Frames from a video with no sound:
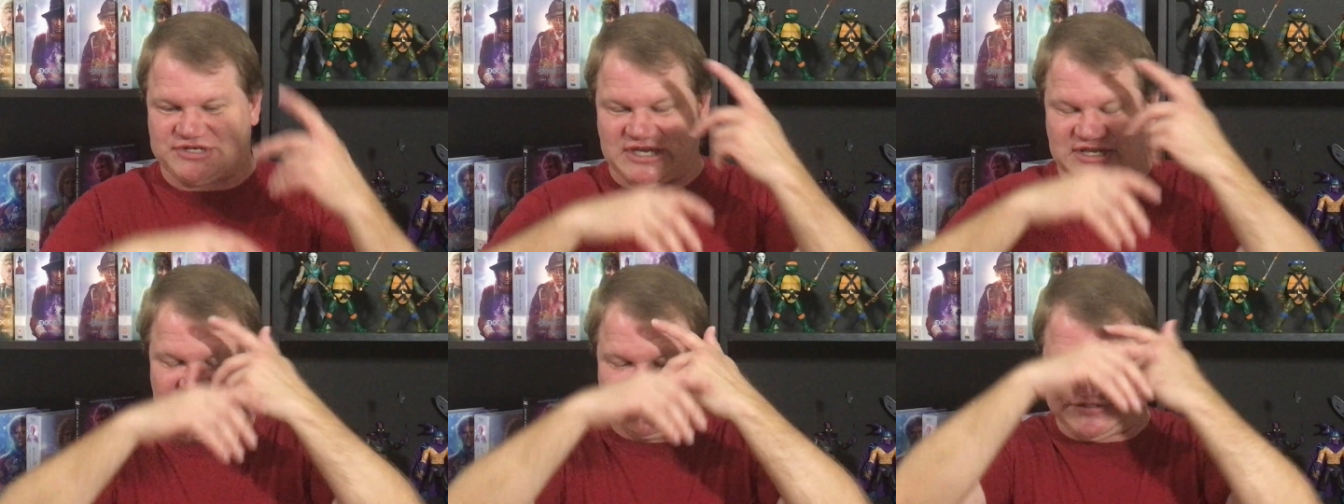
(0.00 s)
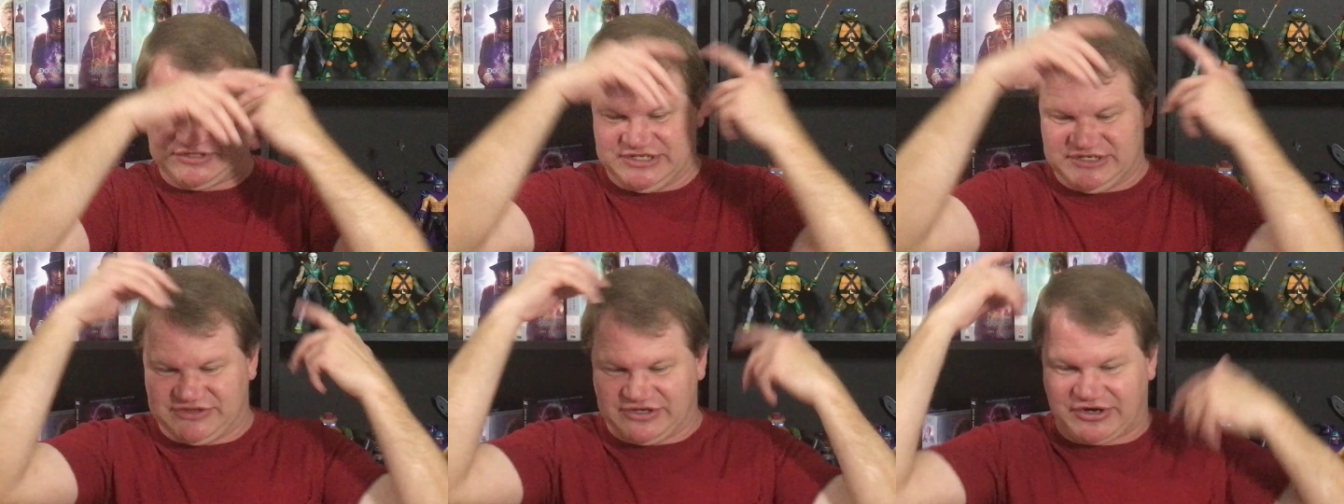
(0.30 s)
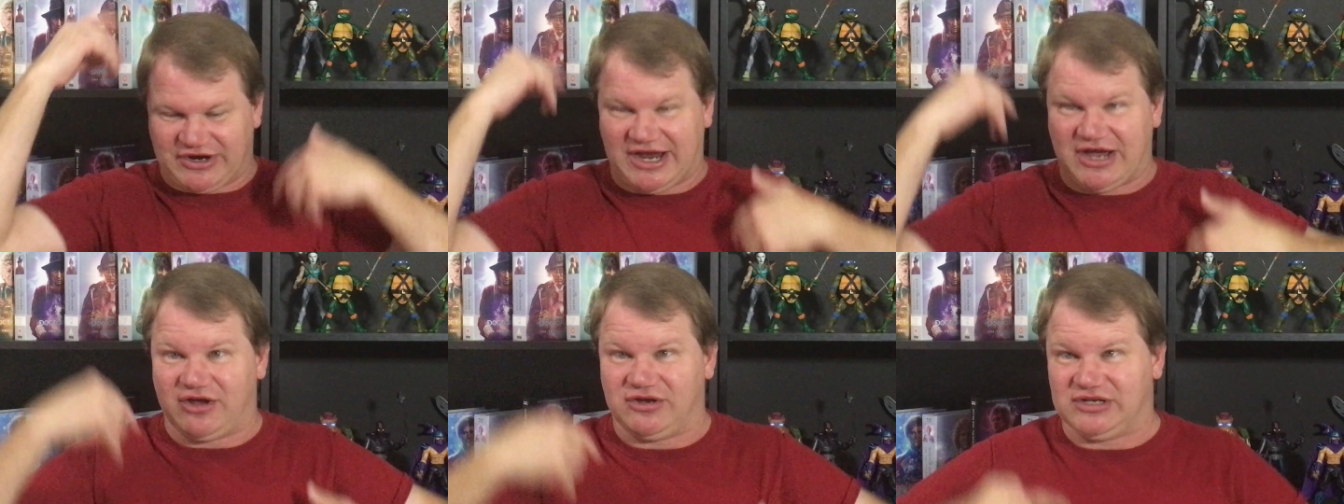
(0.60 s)
kind of see
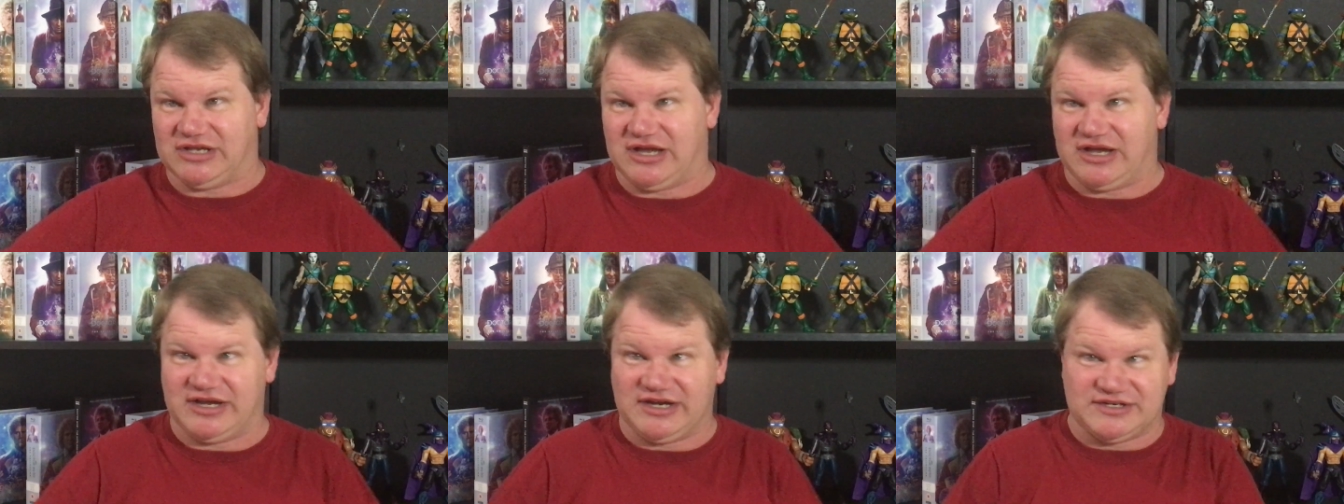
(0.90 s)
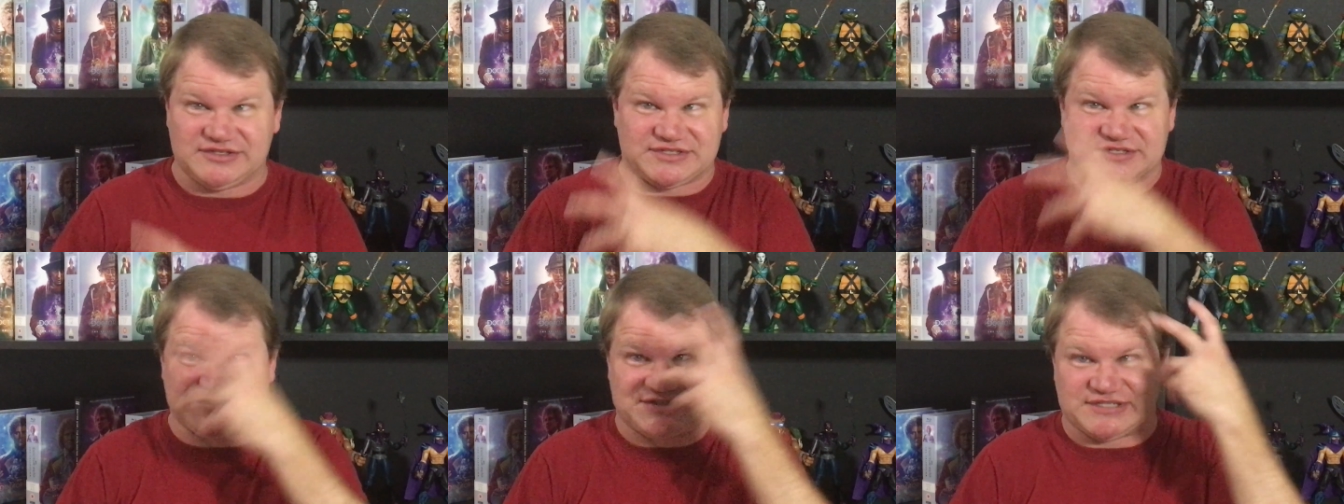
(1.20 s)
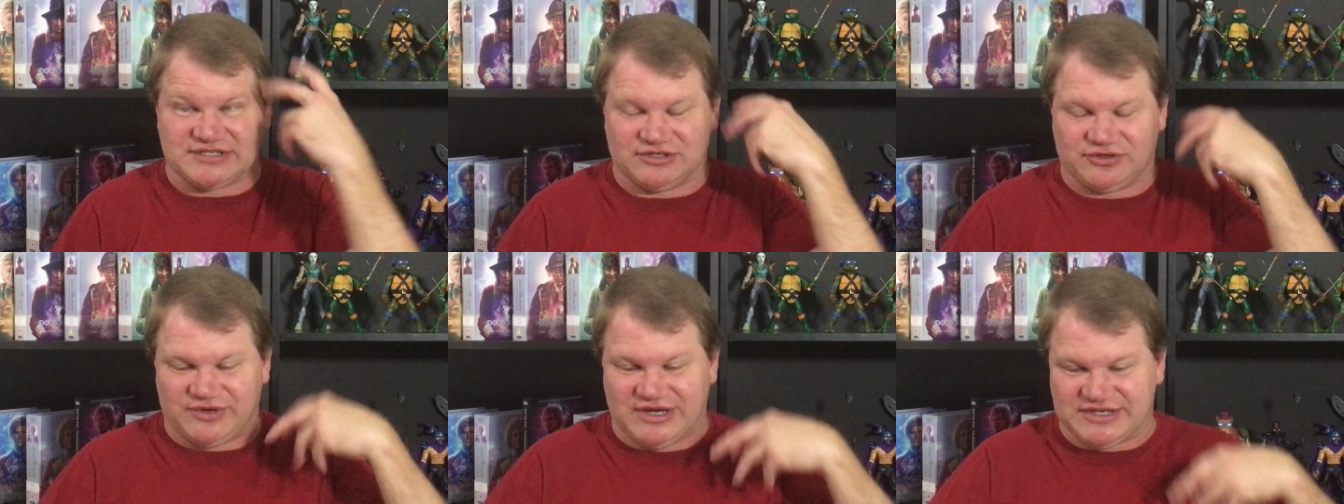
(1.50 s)
their outlines and
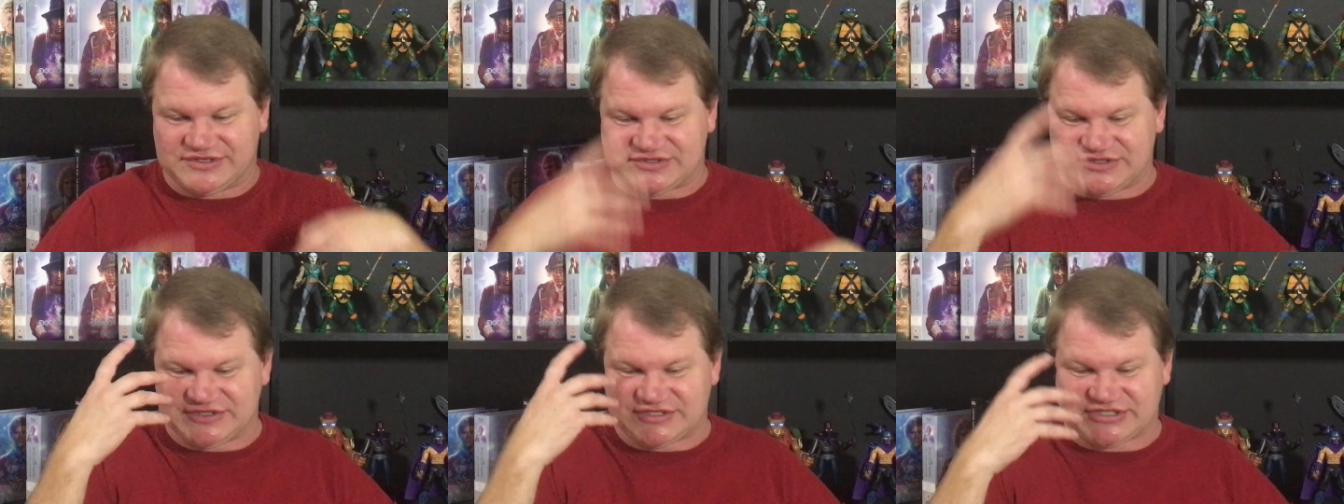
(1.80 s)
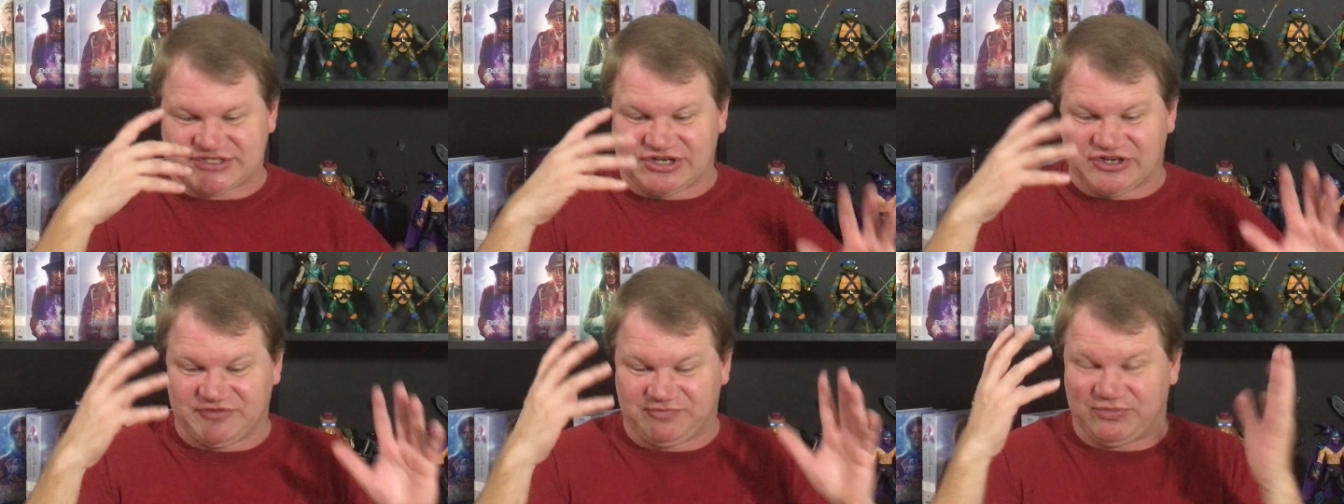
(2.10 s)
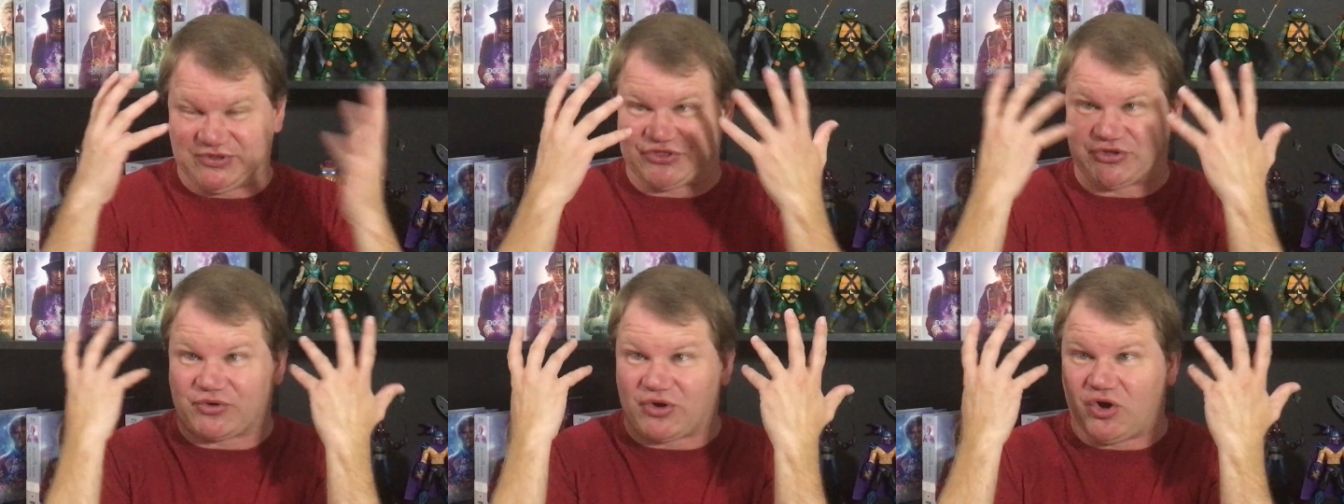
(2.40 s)
silhouettes and stuff,
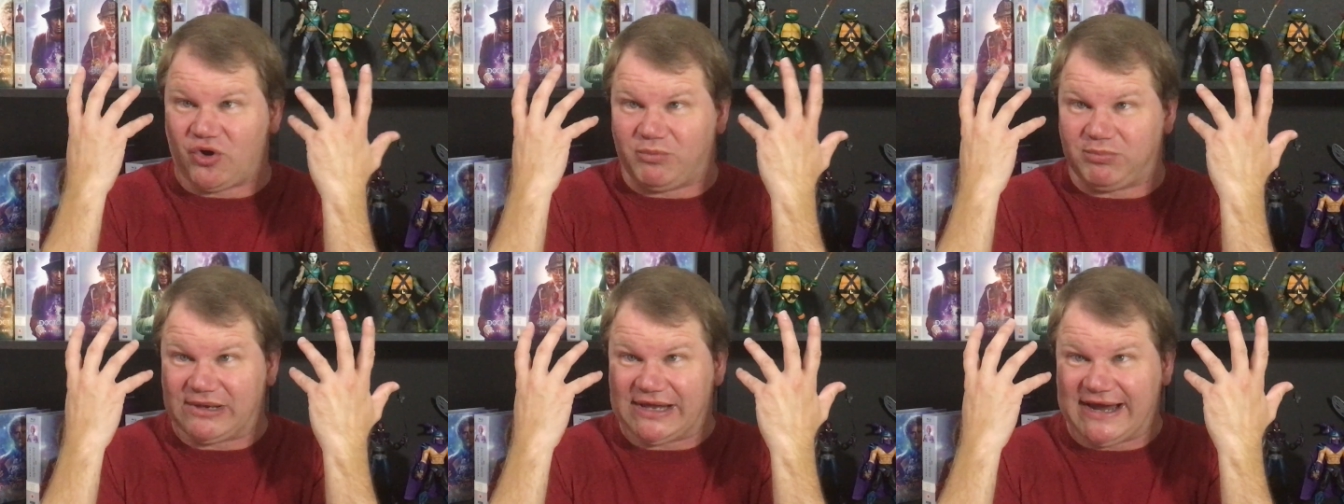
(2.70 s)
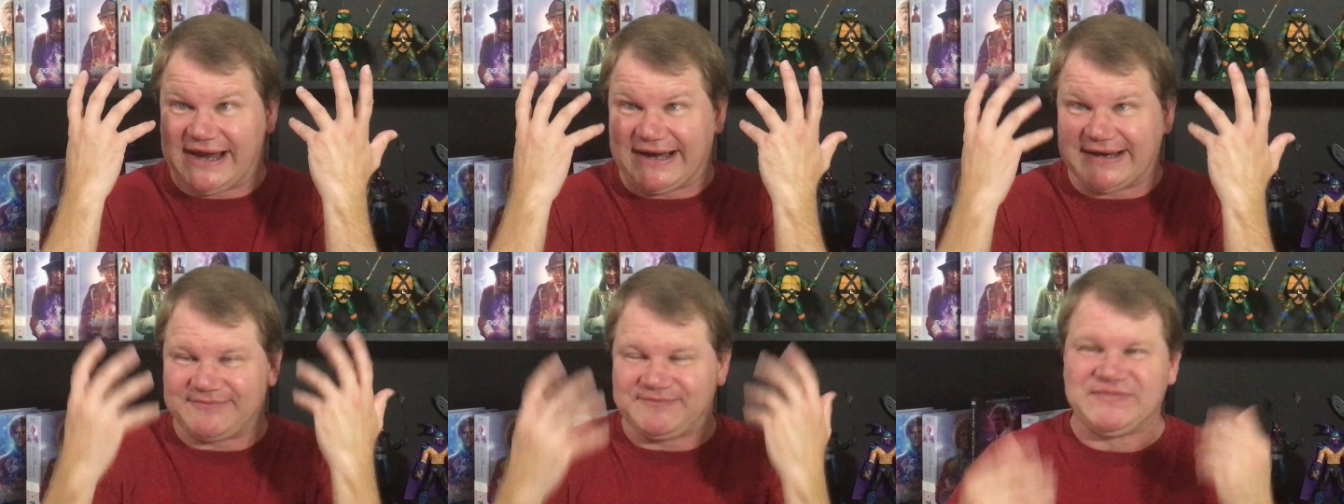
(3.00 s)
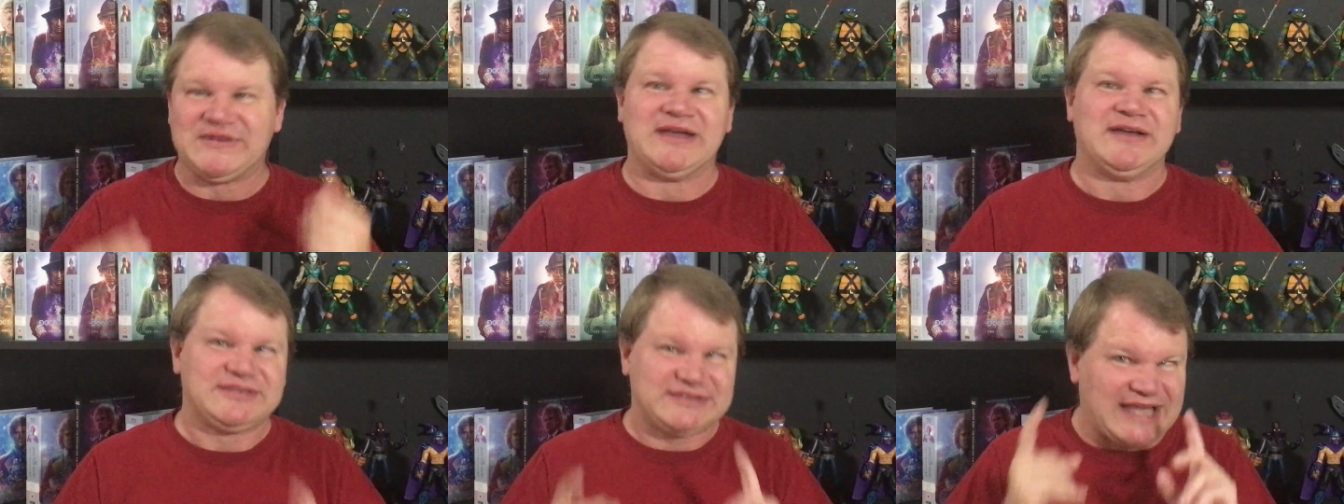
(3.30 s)
but they're all
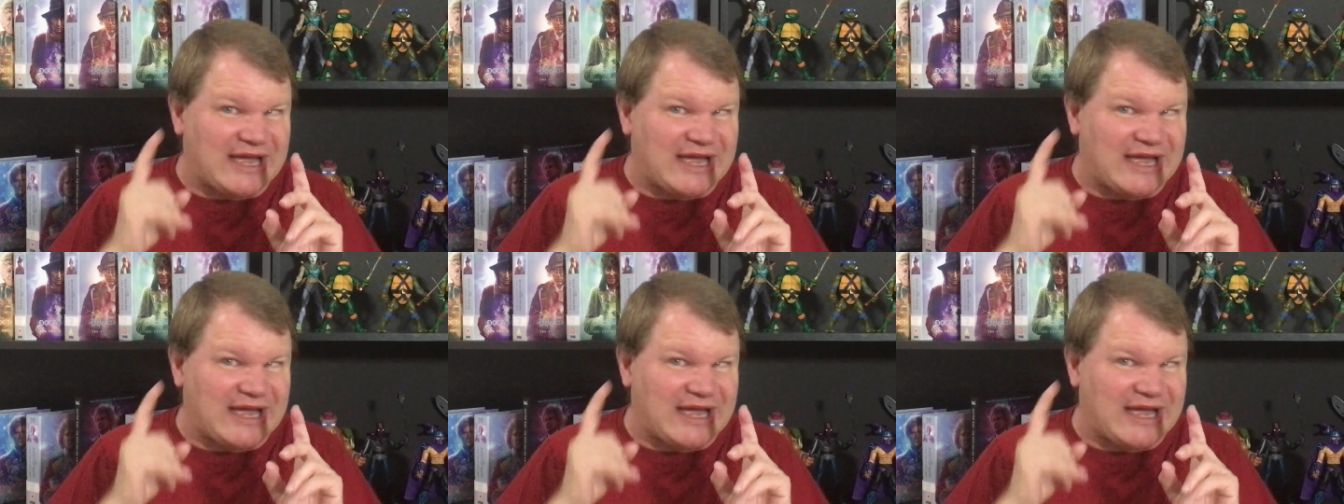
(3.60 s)
black.